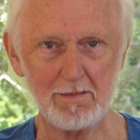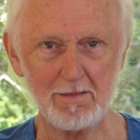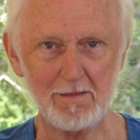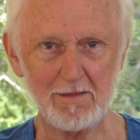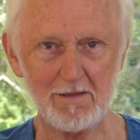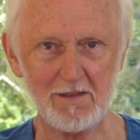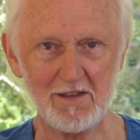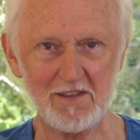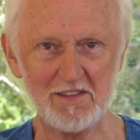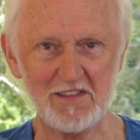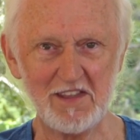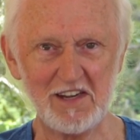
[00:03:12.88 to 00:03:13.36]

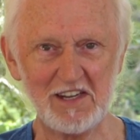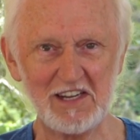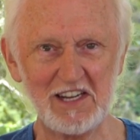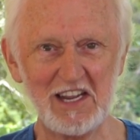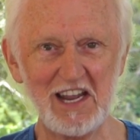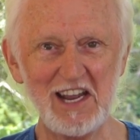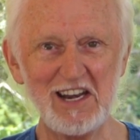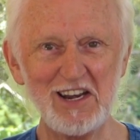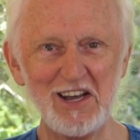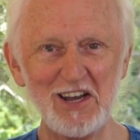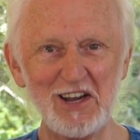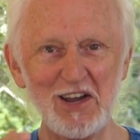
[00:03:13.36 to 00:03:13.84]
and then
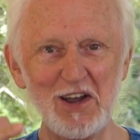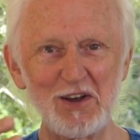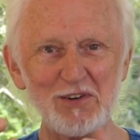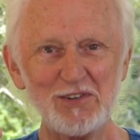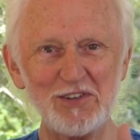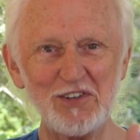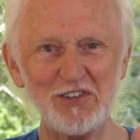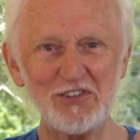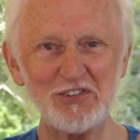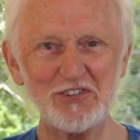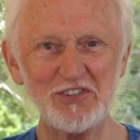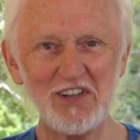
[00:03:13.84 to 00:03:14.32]
again I go
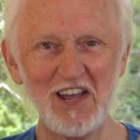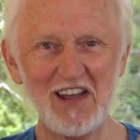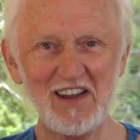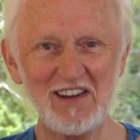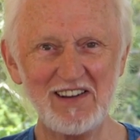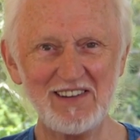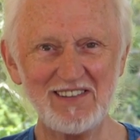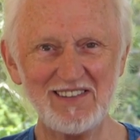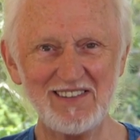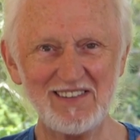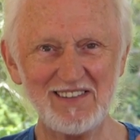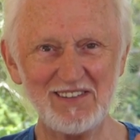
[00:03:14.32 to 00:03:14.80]
to say
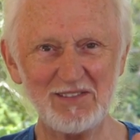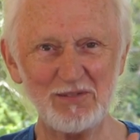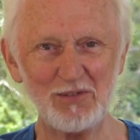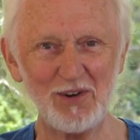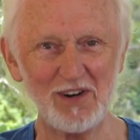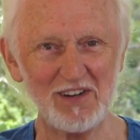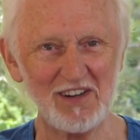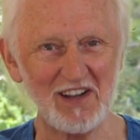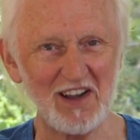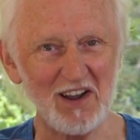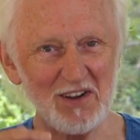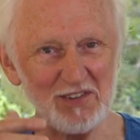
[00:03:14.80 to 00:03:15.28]
it, and
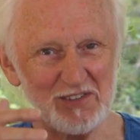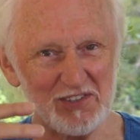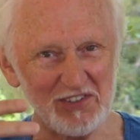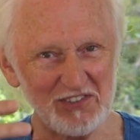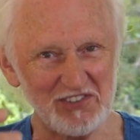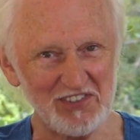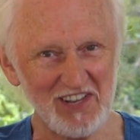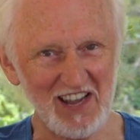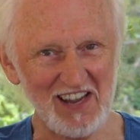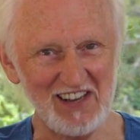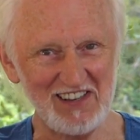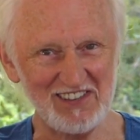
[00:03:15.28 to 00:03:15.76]
what I go to
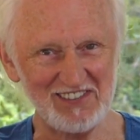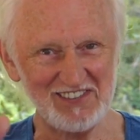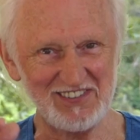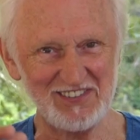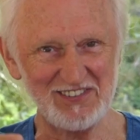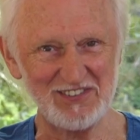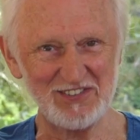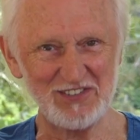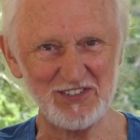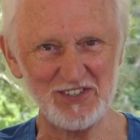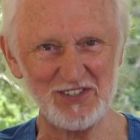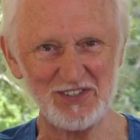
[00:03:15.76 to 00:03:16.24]
say isn't
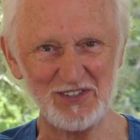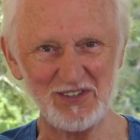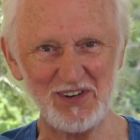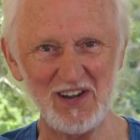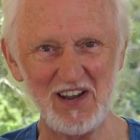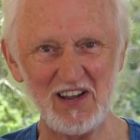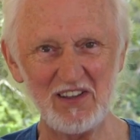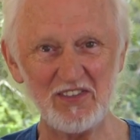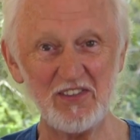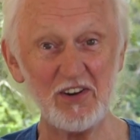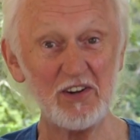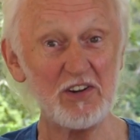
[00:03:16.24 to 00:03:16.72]
true.
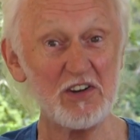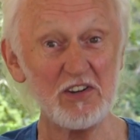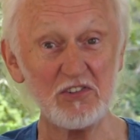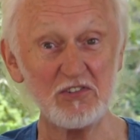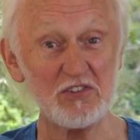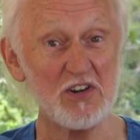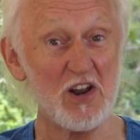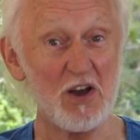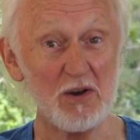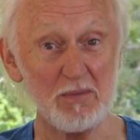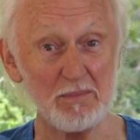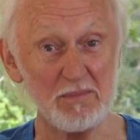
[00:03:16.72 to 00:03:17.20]
There is
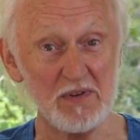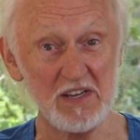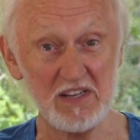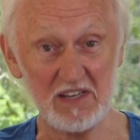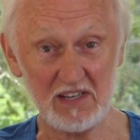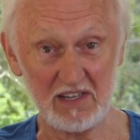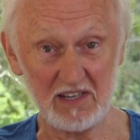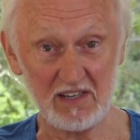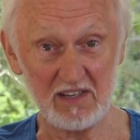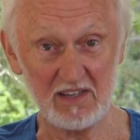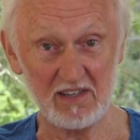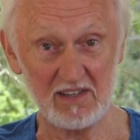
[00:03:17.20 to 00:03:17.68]
no me,